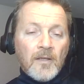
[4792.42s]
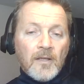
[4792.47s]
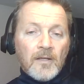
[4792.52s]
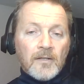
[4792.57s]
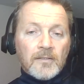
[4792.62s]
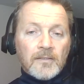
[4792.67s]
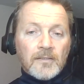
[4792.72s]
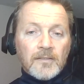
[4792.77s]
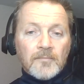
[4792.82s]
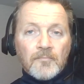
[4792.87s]

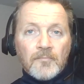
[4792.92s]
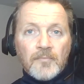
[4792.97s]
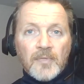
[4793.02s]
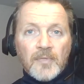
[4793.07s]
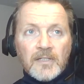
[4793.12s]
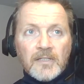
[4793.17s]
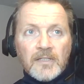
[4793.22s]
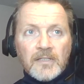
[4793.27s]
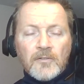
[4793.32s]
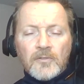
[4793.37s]
Um,
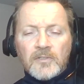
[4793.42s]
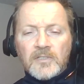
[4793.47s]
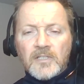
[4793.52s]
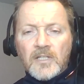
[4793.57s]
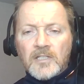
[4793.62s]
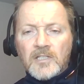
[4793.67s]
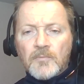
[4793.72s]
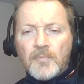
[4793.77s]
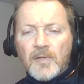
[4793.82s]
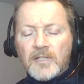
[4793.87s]
but you know, it,
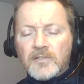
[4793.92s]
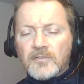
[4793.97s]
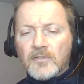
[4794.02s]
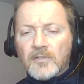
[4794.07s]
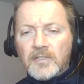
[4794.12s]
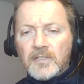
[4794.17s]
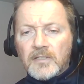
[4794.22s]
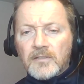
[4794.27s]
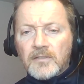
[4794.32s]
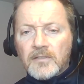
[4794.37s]
it, depends
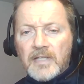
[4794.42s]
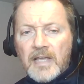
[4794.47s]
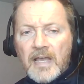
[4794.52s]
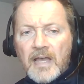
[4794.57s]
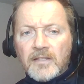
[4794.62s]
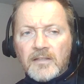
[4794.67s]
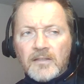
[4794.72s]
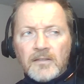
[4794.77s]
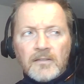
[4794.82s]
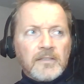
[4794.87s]
on the the
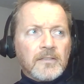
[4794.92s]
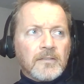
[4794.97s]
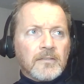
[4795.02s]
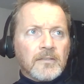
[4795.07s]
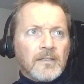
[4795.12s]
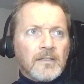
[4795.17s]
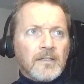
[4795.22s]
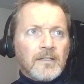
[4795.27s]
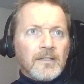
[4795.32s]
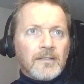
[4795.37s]
athlete.
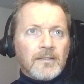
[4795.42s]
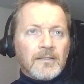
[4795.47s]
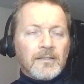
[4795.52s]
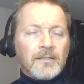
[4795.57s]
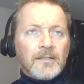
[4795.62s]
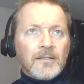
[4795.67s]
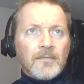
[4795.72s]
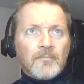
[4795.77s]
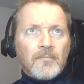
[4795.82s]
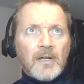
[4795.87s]

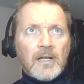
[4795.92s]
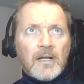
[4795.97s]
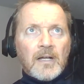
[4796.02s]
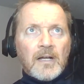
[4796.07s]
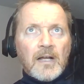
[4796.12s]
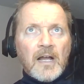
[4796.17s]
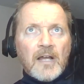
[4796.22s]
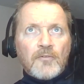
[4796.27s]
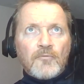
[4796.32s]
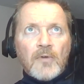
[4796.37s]
Um,
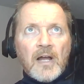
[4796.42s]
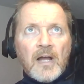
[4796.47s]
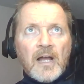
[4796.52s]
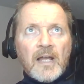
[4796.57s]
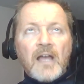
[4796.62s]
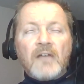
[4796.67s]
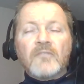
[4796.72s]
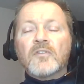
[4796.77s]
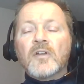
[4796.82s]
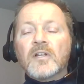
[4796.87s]
I I
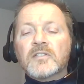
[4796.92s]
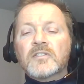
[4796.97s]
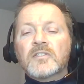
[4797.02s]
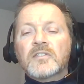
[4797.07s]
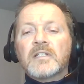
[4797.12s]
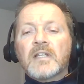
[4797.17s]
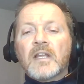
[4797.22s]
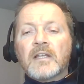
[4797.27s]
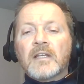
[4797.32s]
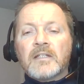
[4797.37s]
have not
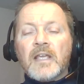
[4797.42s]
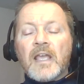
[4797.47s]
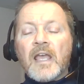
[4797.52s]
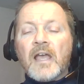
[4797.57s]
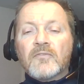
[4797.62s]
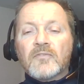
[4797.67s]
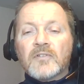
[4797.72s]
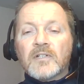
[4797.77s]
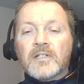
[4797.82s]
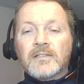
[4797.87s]
seen any
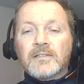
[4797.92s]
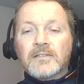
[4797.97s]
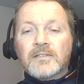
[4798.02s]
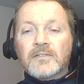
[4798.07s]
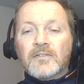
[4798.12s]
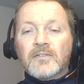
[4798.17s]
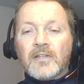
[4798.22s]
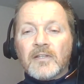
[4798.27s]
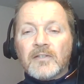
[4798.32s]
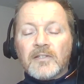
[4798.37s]

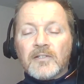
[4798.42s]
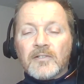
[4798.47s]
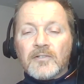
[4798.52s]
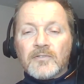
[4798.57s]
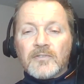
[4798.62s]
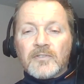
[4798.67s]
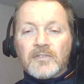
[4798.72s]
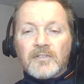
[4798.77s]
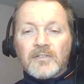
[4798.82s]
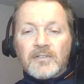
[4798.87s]
evidence that
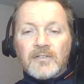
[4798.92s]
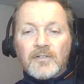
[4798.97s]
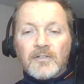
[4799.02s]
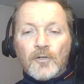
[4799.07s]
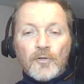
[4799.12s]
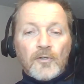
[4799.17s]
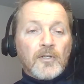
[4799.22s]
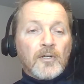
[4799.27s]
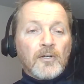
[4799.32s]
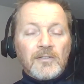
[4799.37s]
there's an
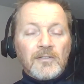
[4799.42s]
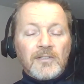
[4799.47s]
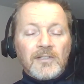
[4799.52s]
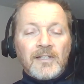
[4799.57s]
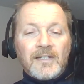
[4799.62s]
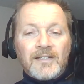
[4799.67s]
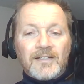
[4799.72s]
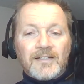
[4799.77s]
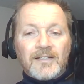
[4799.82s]
ergolytic